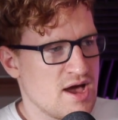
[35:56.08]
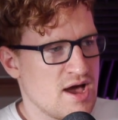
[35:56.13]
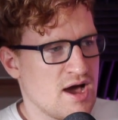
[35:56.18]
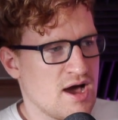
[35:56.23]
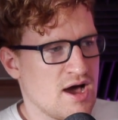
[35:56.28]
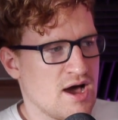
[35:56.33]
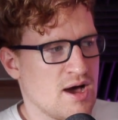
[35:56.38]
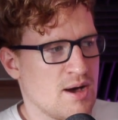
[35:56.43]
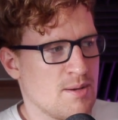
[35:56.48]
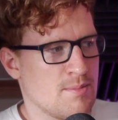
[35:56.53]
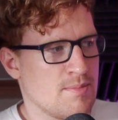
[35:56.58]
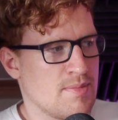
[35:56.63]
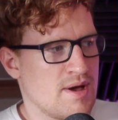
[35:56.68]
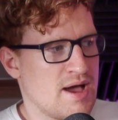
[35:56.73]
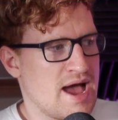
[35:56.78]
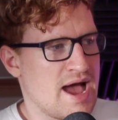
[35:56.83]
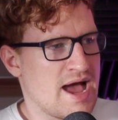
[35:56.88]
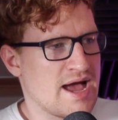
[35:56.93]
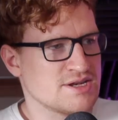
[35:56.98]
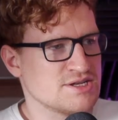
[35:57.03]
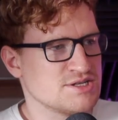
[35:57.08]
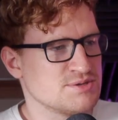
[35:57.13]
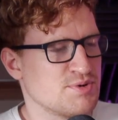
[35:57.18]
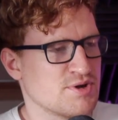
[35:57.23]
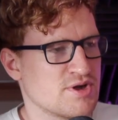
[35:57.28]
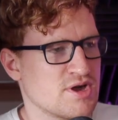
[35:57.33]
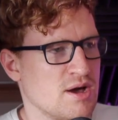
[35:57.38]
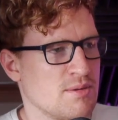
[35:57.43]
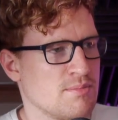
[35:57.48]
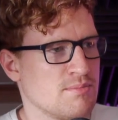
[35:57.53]
um, and
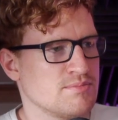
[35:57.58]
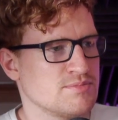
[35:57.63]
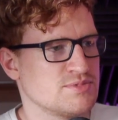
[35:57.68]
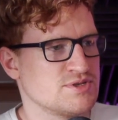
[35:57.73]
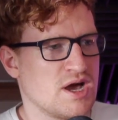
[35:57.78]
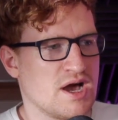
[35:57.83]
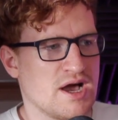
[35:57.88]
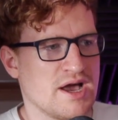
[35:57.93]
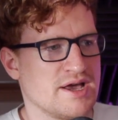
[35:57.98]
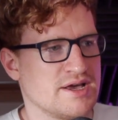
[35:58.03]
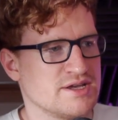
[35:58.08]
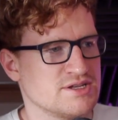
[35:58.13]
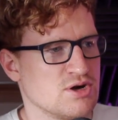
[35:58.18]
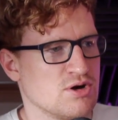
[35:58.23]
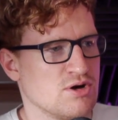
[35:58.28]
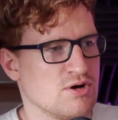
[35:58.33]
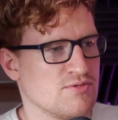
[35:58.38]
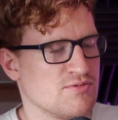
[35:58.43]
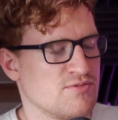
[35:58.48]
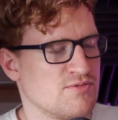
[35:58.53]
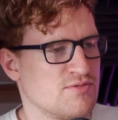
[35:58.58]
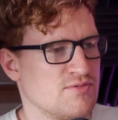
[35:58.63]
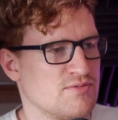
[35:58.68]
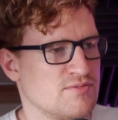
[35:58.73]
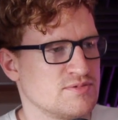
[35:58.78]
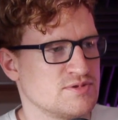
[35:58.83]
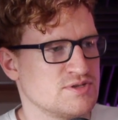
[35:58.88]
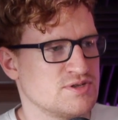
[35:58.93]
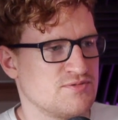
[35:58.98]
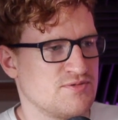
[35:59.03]
become tired of
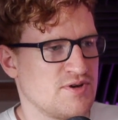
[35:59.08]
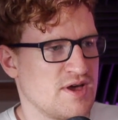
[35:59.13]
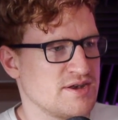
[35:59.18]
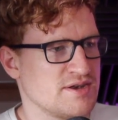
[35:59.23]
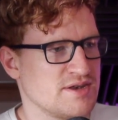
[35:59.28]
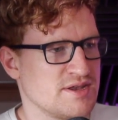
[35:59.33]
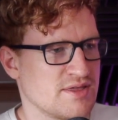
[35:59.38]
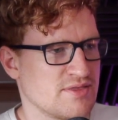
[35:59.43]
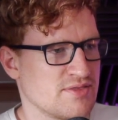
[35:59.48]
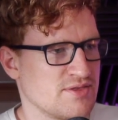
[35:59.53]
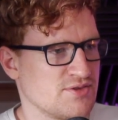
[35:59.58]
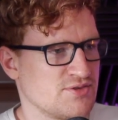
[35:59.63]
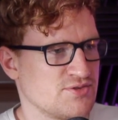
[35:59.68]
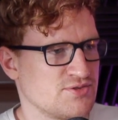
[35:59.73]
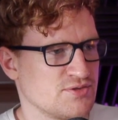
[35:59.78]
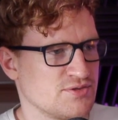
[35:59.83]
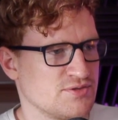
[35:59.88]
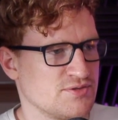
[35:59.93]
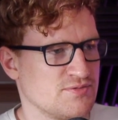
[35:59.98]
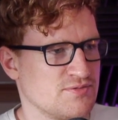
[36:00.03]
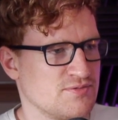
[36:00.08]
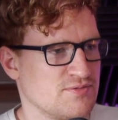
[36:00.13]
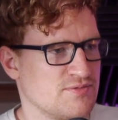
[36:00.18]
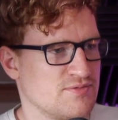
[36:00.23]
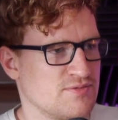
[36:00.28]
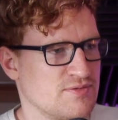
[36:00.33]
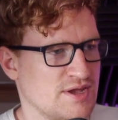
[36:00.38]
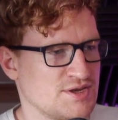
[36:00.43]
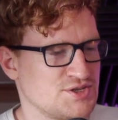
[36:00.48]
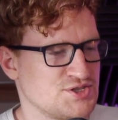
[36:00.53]
defending this sort of
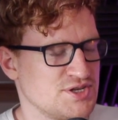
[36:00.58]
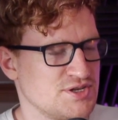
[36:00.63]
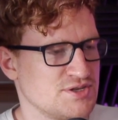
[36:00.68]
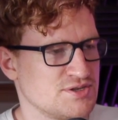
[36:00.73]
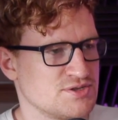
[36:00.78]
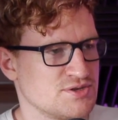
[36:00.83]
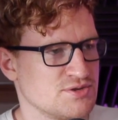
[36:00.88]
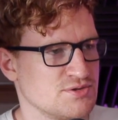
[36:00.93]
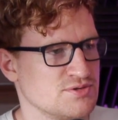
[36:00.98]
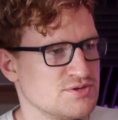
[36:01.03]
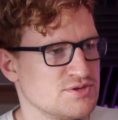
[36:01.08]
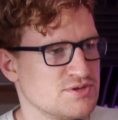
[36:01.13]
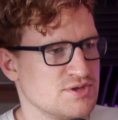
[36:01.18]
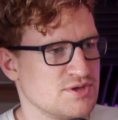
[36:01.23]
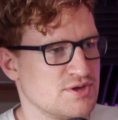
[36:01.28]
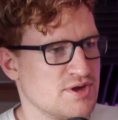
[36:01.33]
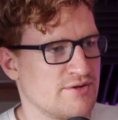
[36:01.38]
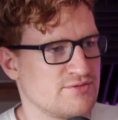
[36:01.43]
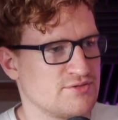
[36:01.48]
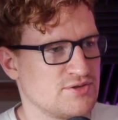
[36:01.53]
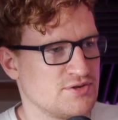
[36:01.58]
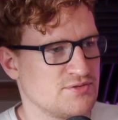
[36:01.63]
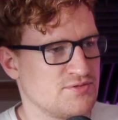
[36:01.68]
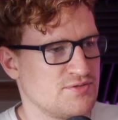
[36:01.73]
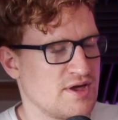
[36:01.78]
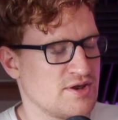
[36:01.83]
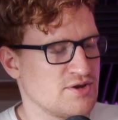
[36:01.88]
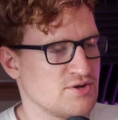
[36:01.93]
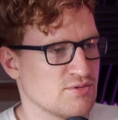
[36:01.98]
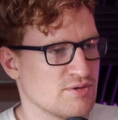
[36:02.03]
fleshy suit that you have to
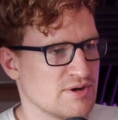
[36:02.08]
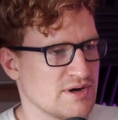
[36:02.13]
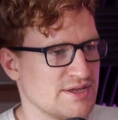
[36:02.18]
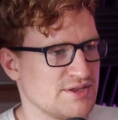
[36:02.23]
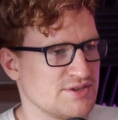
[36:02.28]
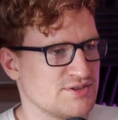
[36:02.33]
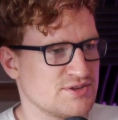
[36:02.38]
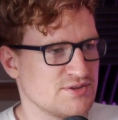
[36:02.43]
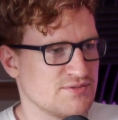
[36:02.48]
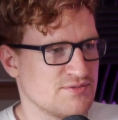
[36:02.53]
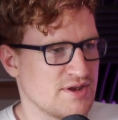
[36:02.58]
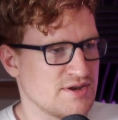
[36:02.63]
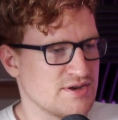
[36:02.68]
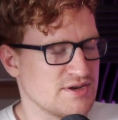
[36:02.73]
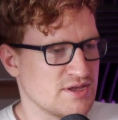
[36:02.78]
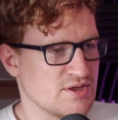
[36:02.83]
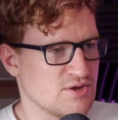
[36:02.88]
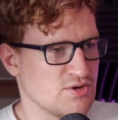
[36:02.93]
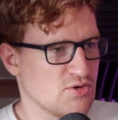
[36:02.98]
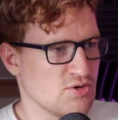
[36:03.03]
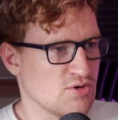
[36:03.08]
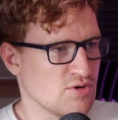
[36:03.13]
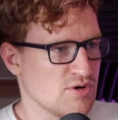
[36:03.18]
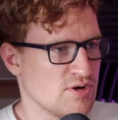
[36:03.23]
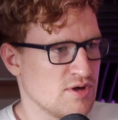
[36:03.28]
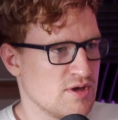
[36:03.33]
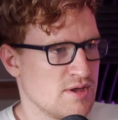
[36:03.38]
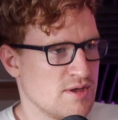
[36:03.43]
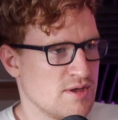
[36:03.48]
defend, or at least defending your